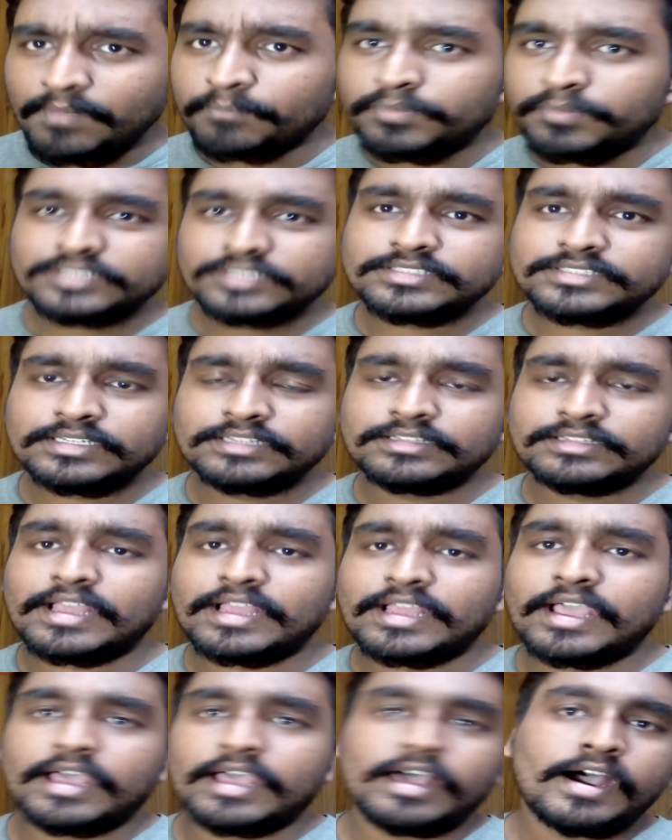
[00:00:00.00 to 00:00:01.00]
person in
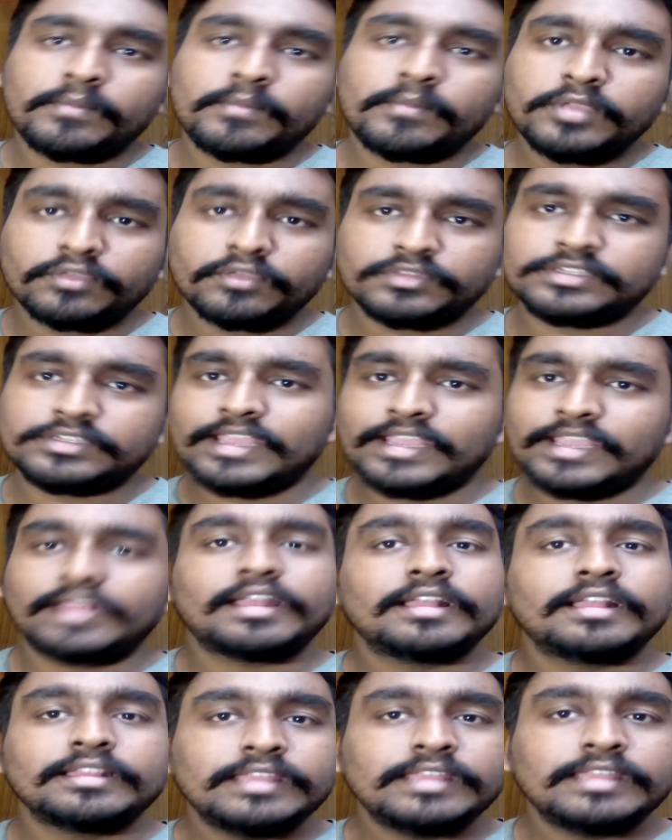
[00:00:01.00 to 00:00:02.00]
the army of the
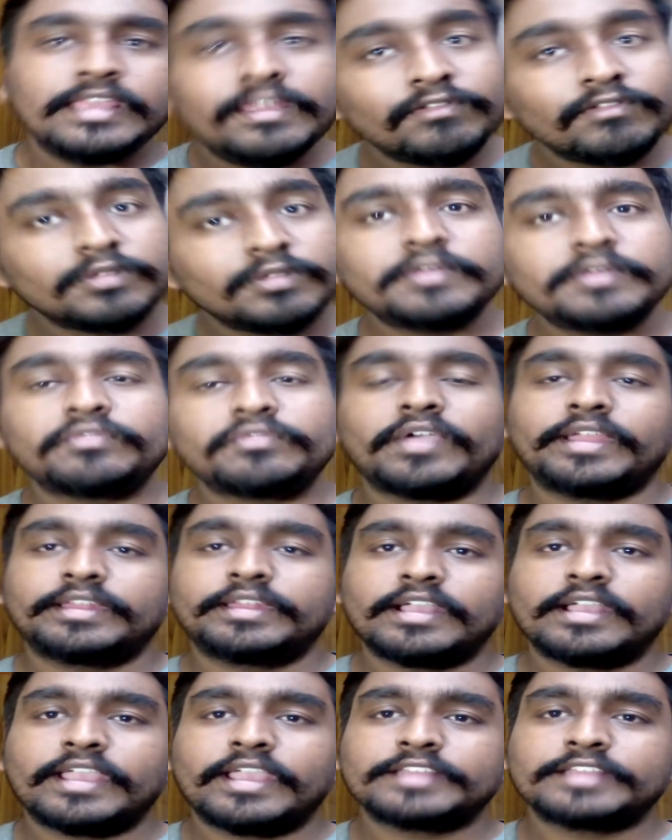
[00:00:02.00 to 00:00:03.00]
dead, and he will be
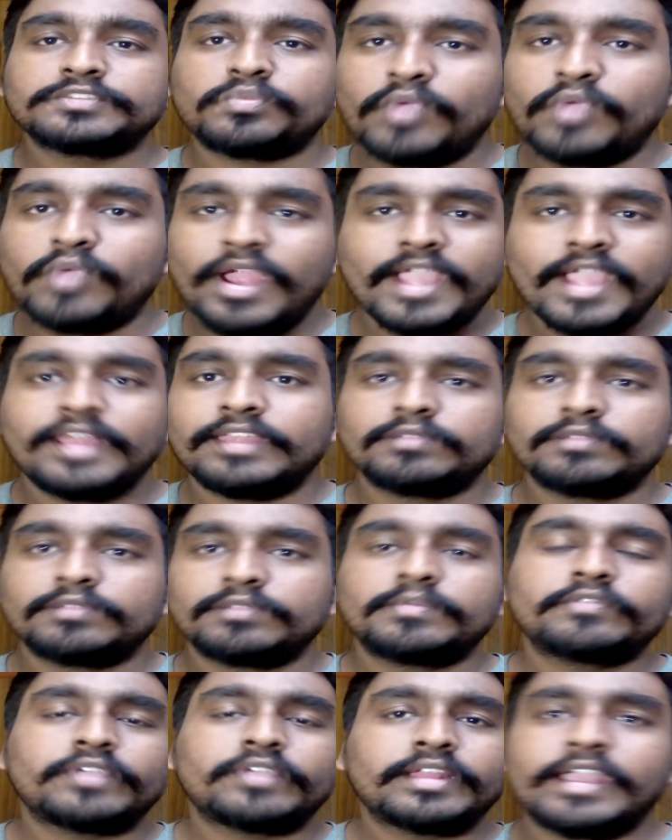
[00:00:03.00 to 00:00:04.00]
fighting against Bran, he will
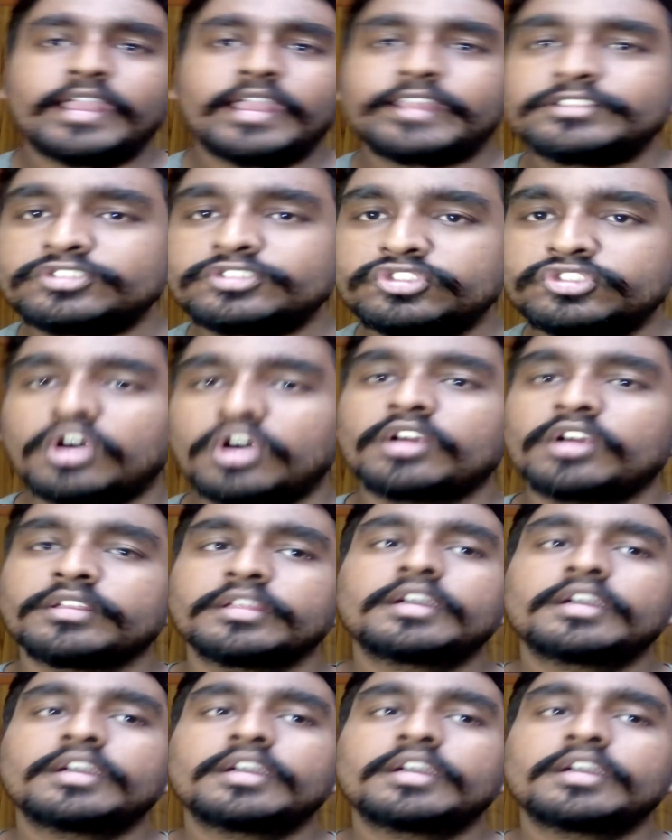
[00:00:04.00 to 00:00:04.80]
be fighting against John.